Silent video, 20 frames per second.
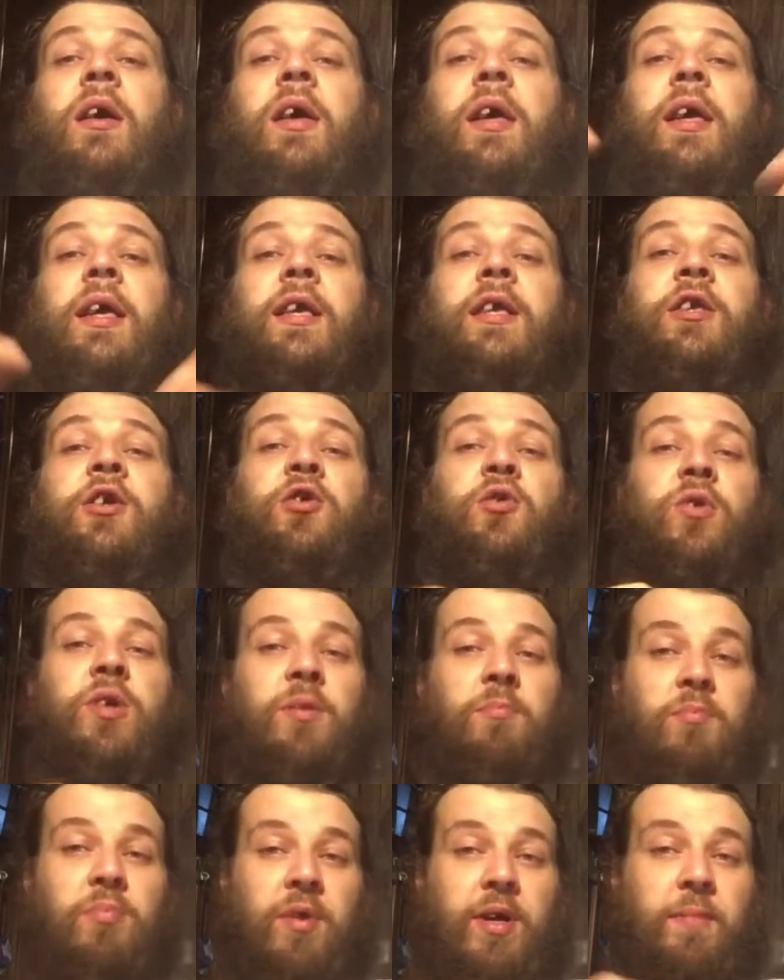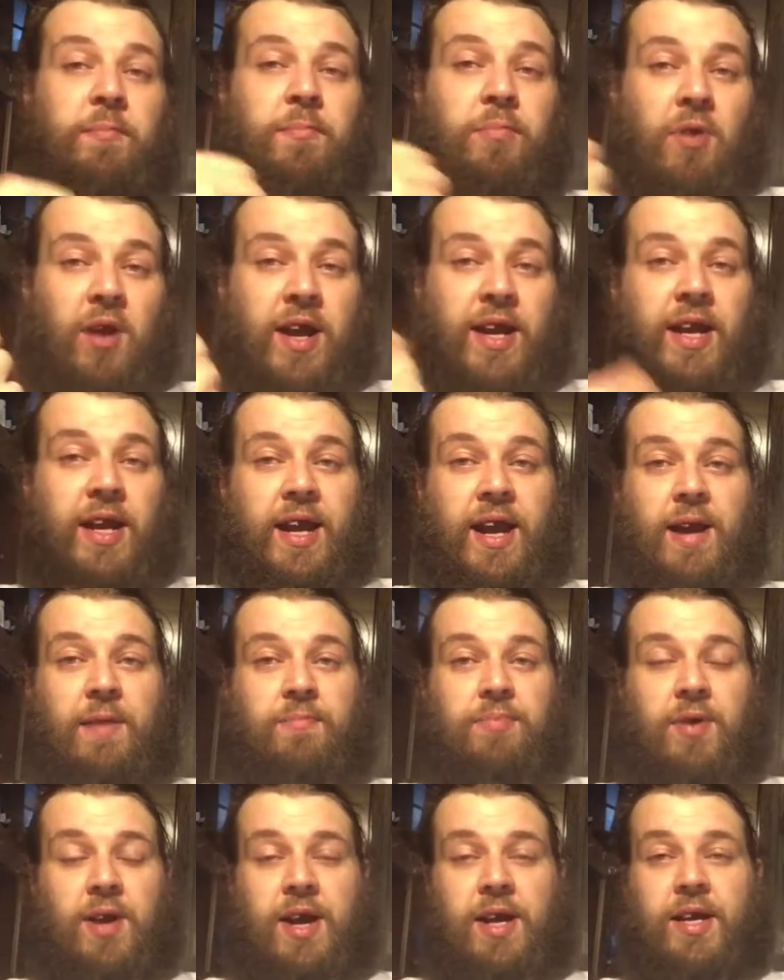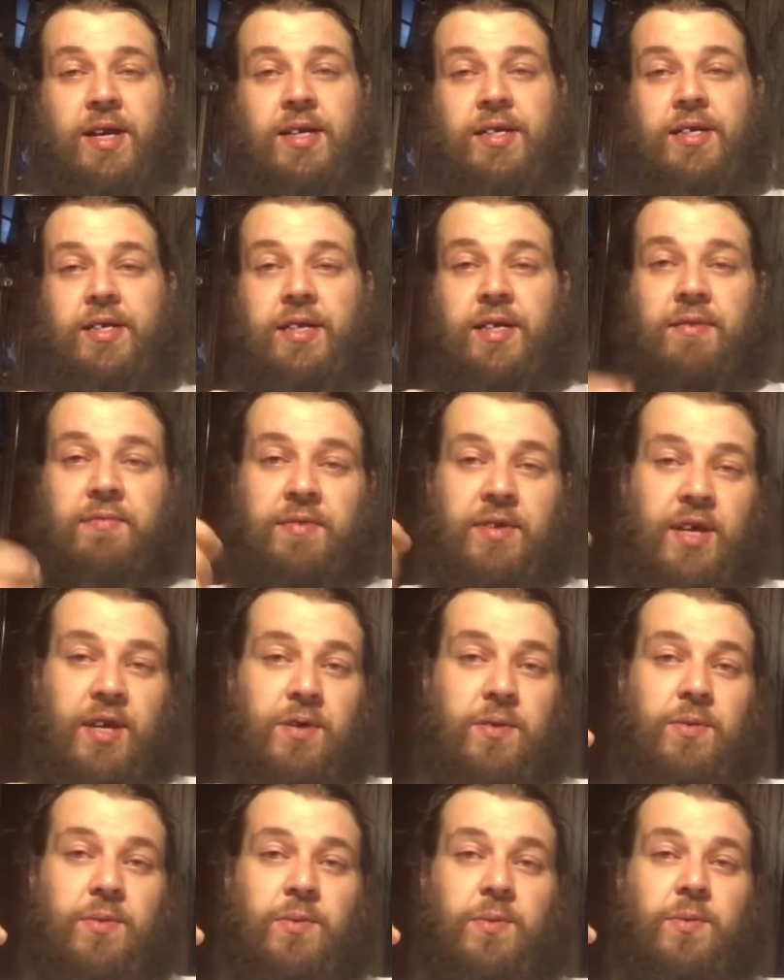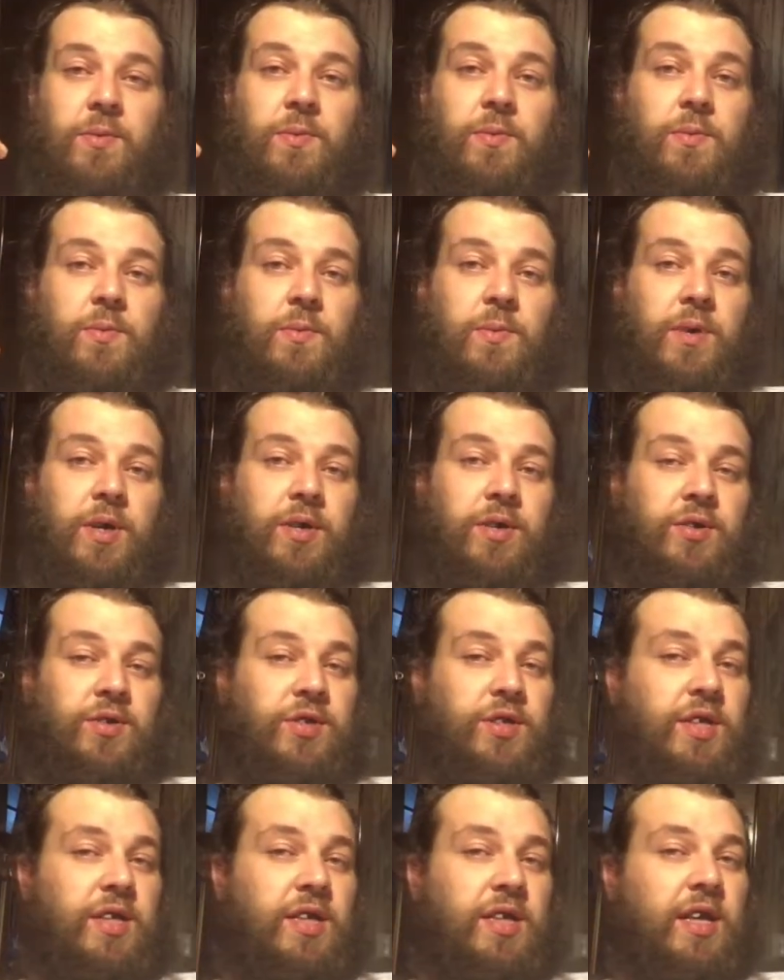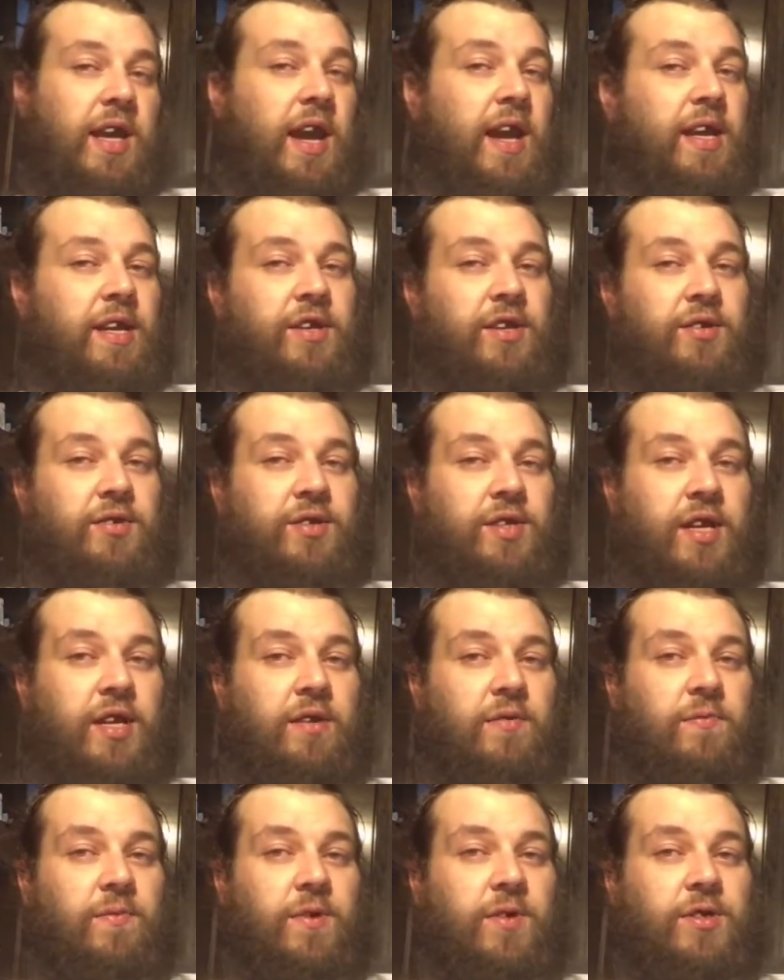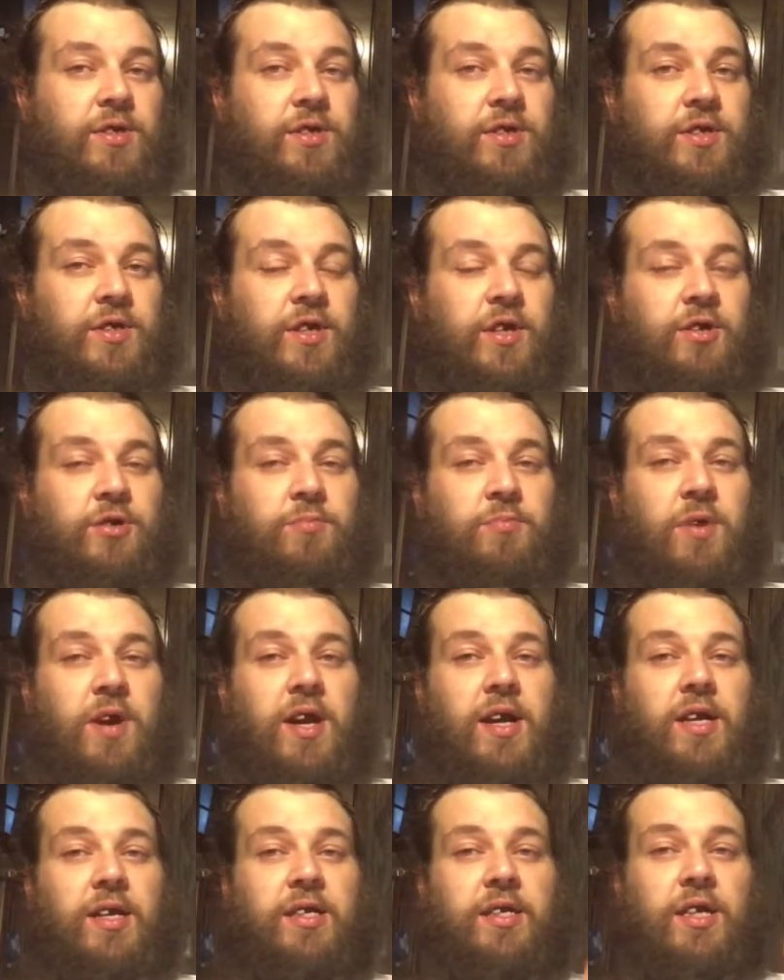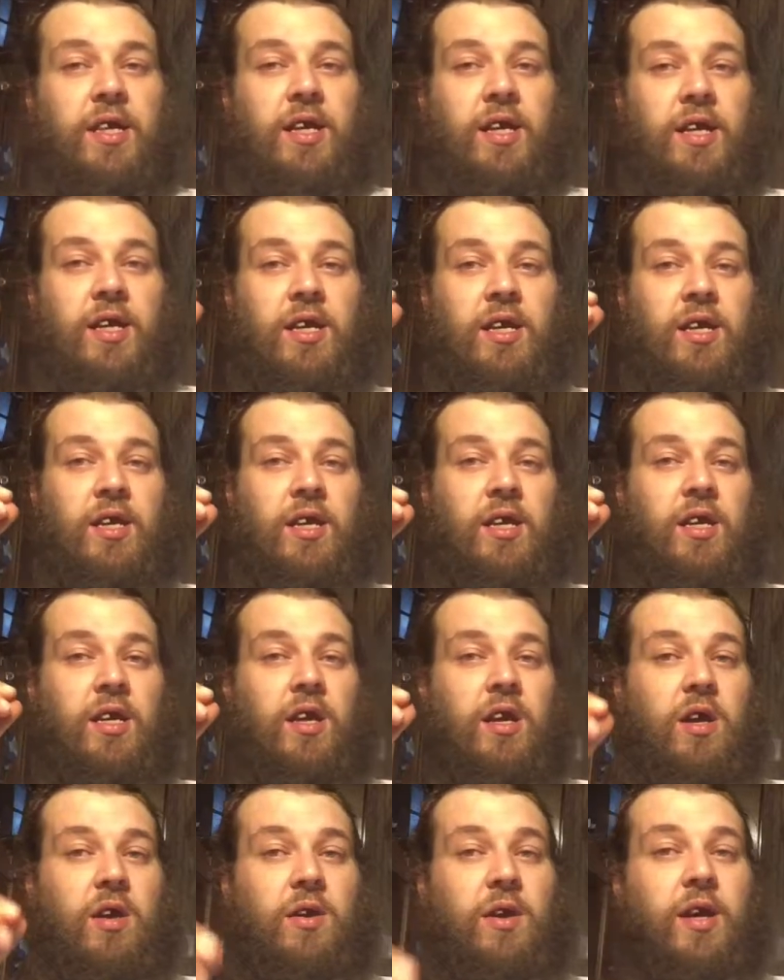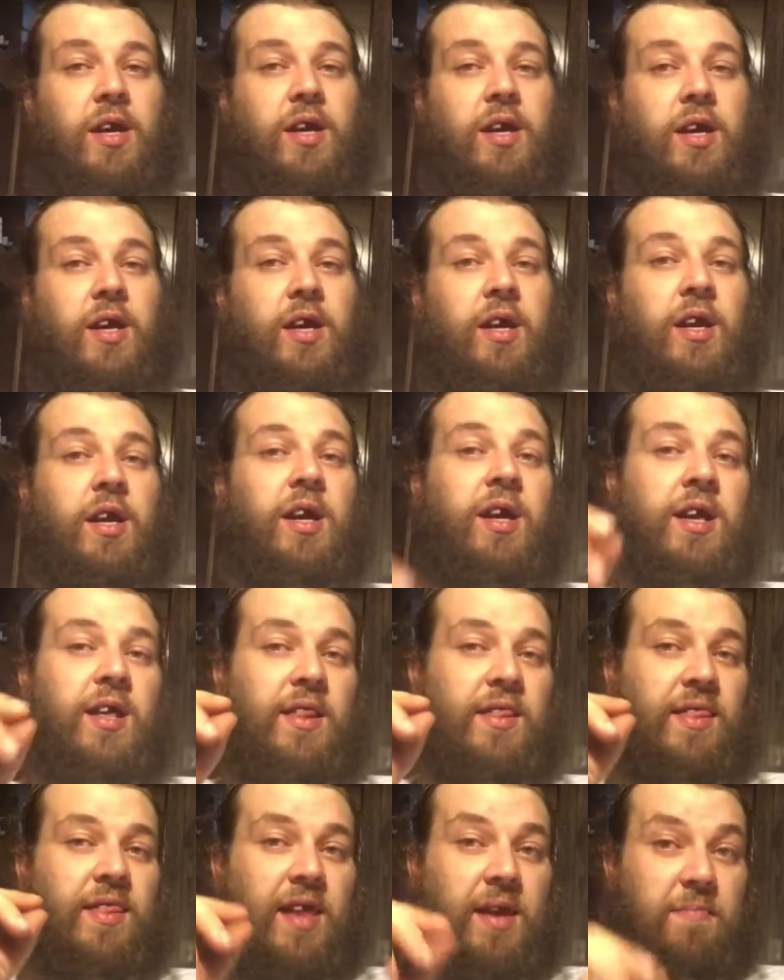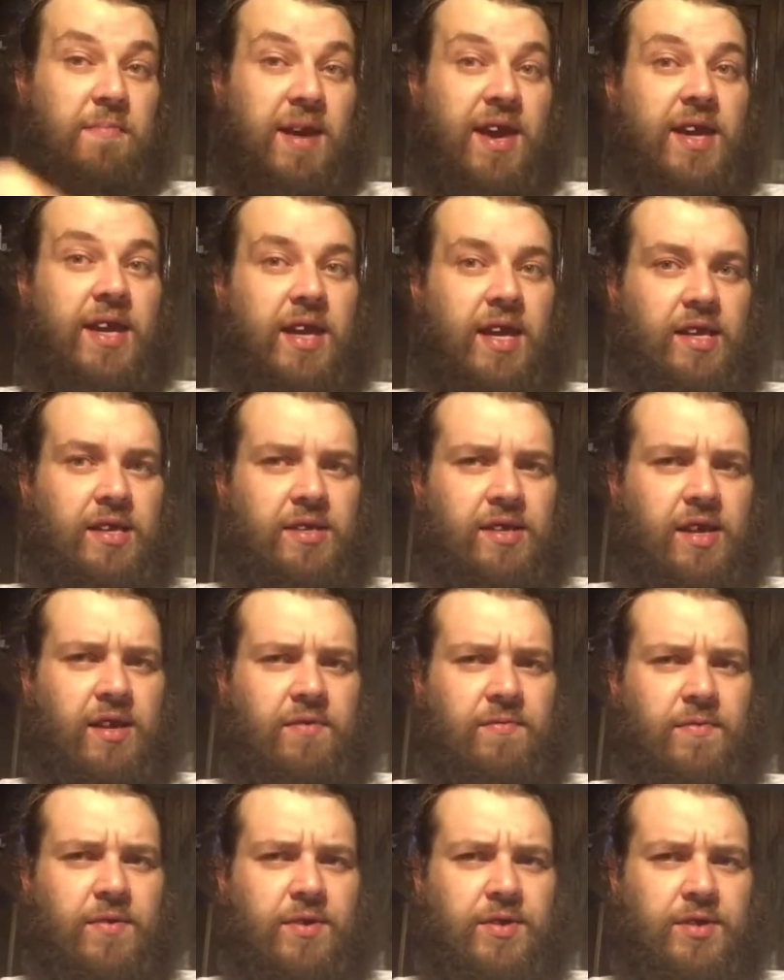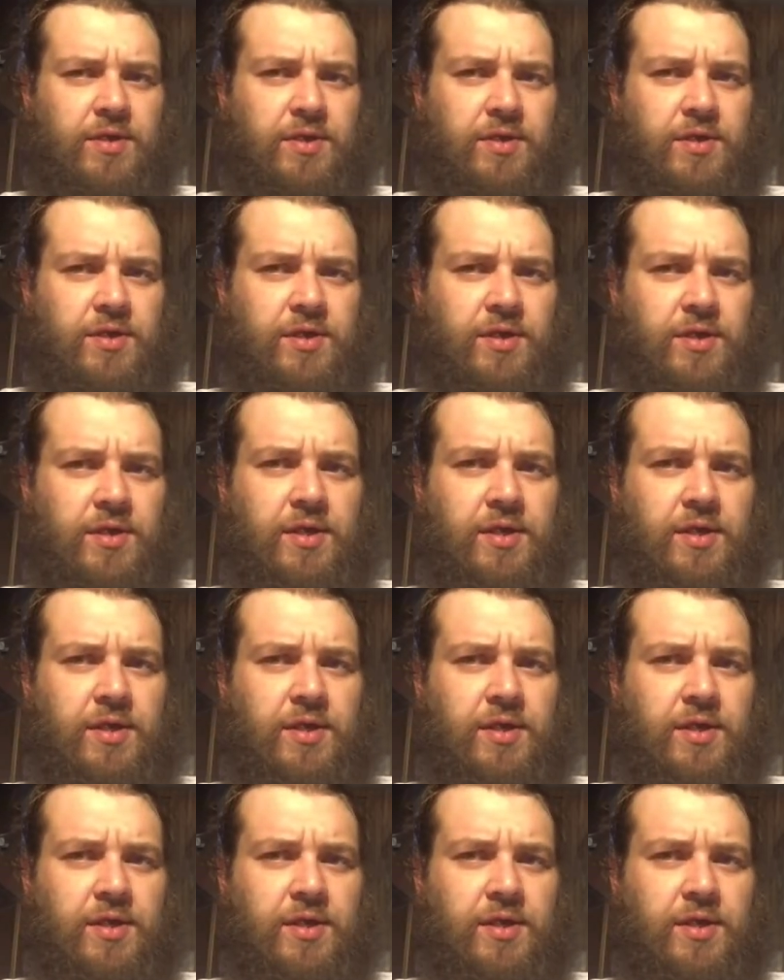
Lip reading: He's going to be breaking out products, and even though we're going to see HO scale versions of those products, they make N-scale versions.